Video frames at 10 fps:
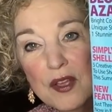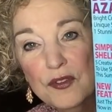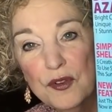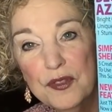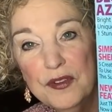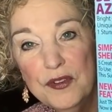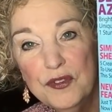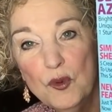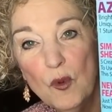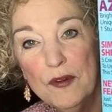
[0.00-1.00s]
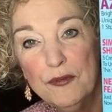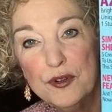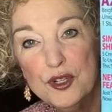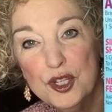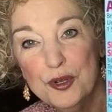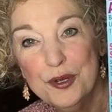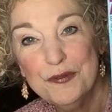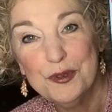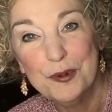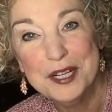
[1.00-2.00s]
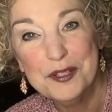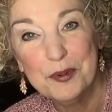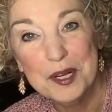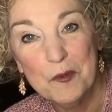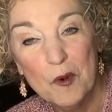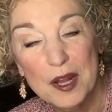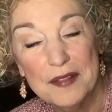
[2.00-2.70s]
So this is the one for June of 2021,